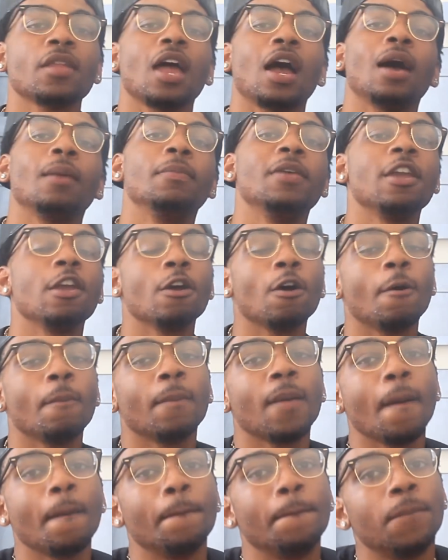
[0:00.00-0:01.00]
I'm here on
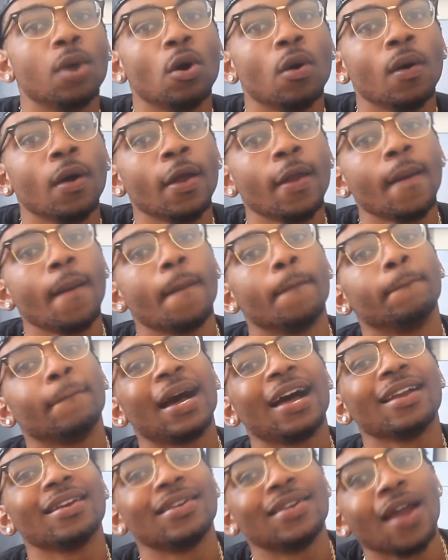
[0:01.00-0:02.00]
my boy,
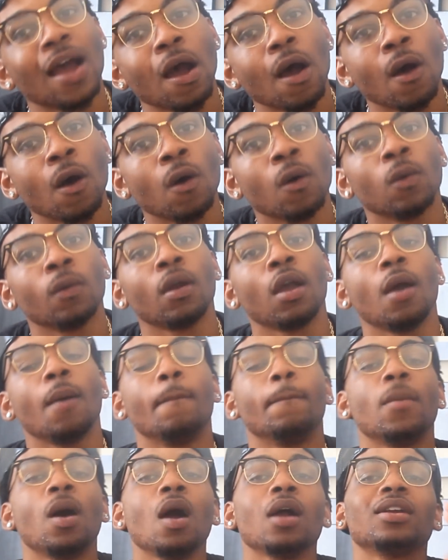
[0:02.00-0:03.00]
my dog,
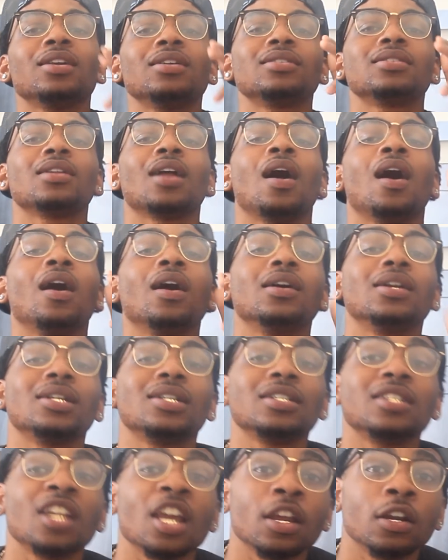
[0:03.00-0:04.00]
Marcus Tarr's
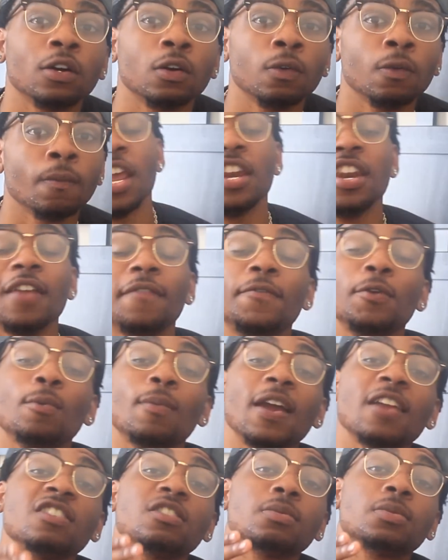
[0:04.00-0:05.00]
channel. And if you
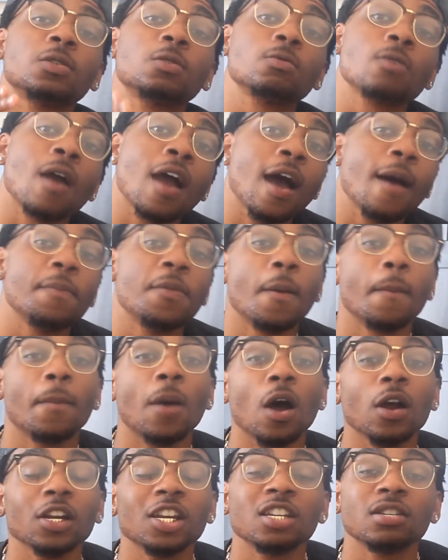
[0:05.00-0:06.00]
ain't subscribed to
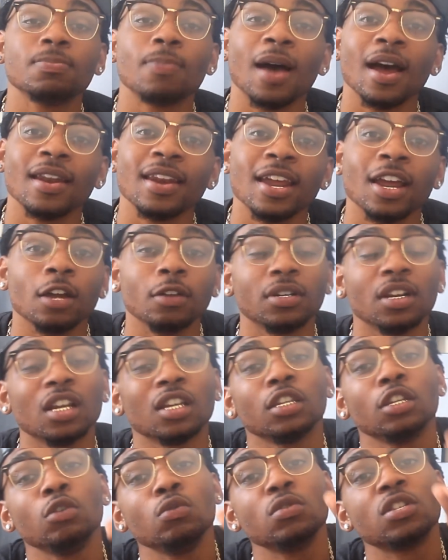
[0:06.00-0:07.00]
Marcus by now,
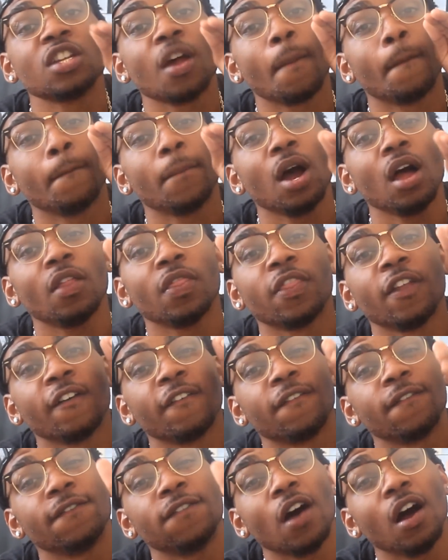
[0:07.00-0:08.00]
then you's a
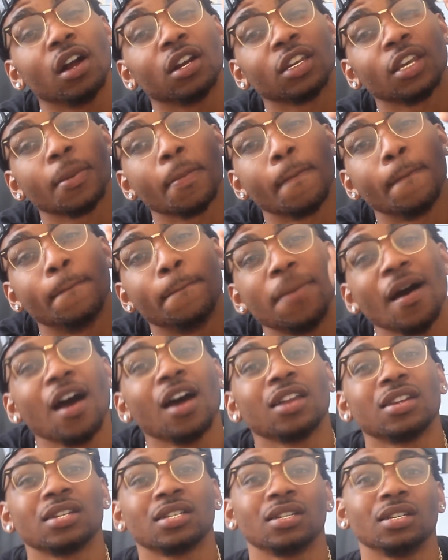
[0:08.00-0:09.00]
motherfucking
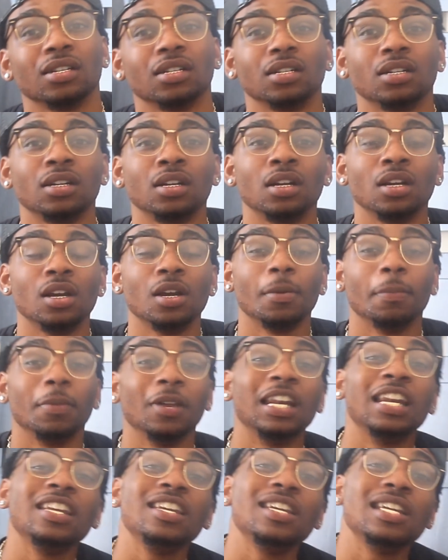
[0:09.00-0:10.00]
buster.
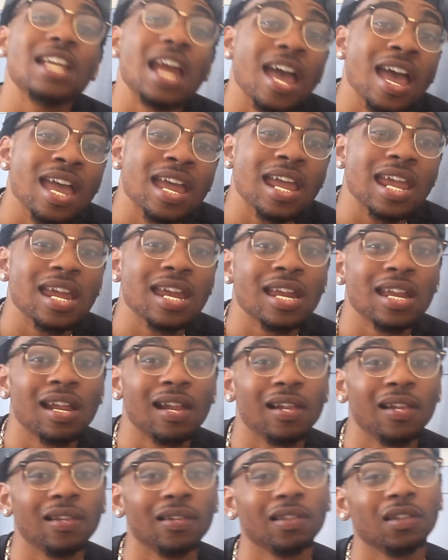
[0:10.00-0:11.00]
Believe that.
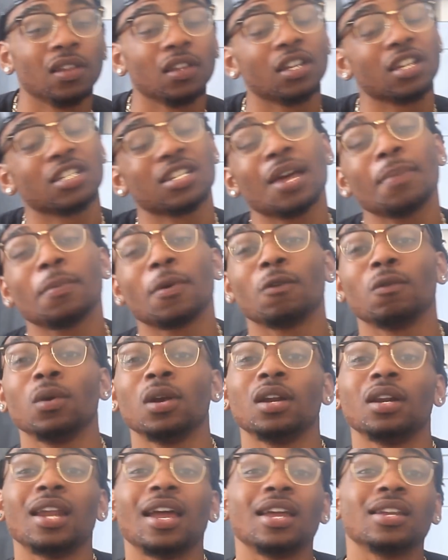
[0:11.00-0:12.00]
Cause I'm a
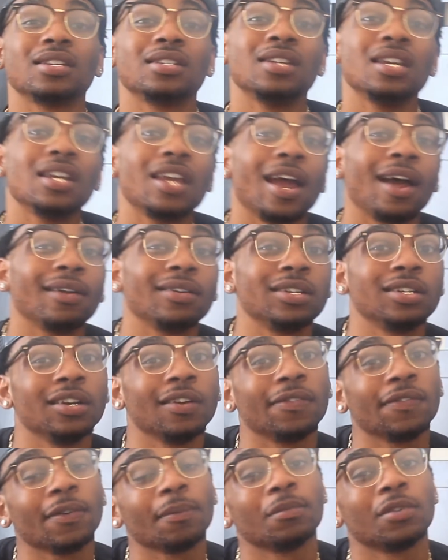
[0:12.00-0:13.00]
real ass nigga out
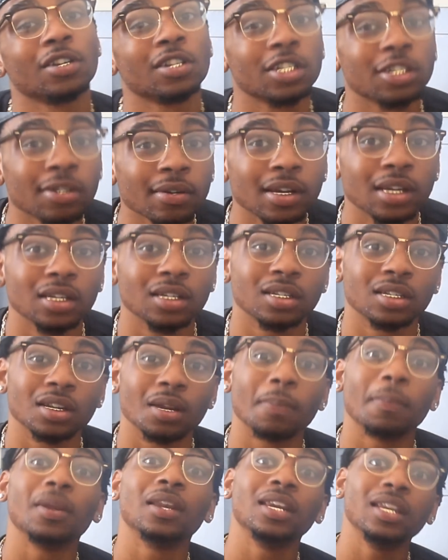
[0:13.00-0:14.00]
here from the streets.
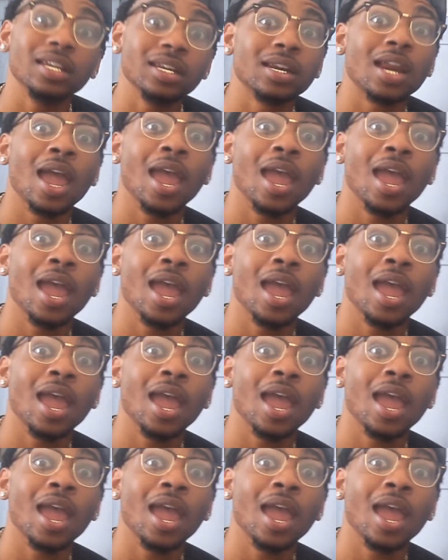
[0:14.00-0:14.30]
Believe